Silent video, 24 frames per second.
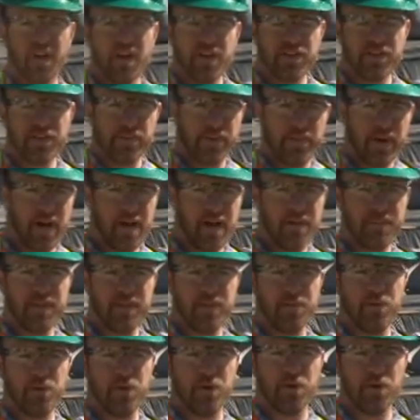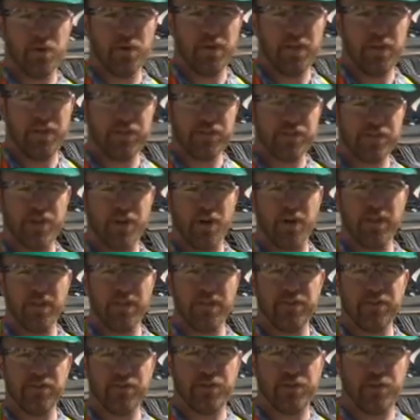So behind me we're
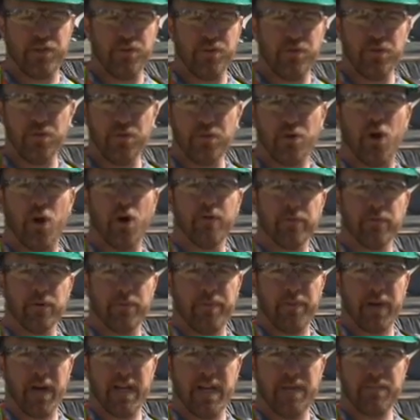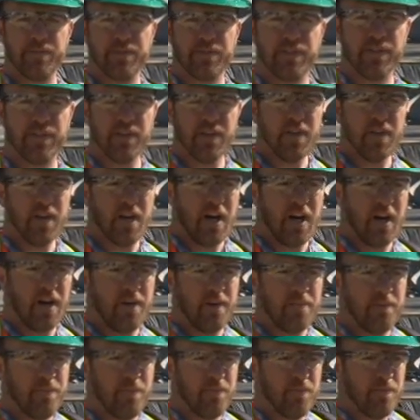installing 2 new culvert pipes.
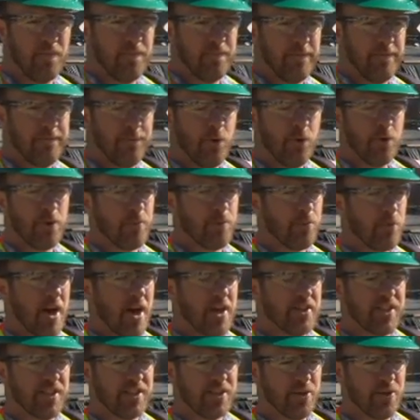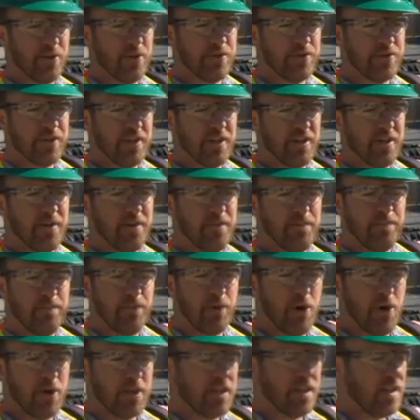Before the project there was a
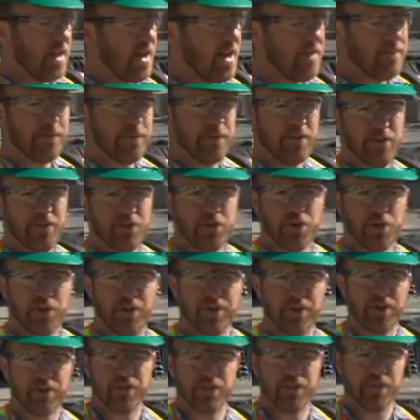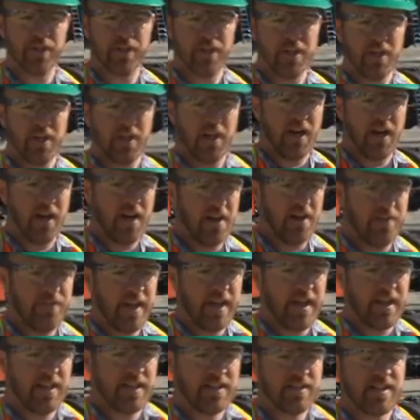parking lot for the church
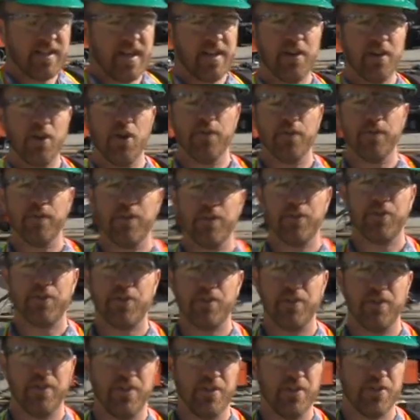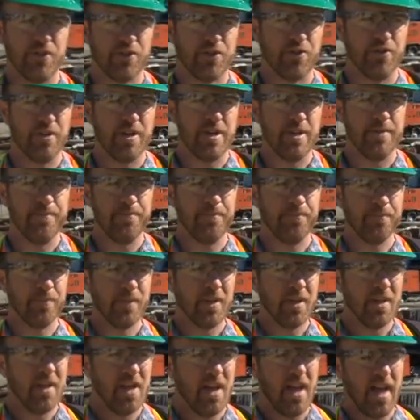that extended over the stream,
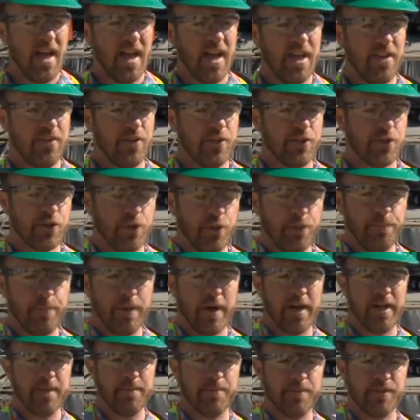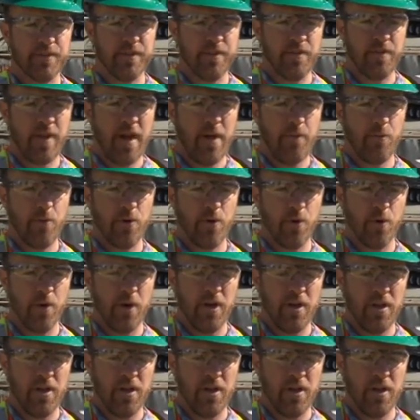and the 2 pipes that were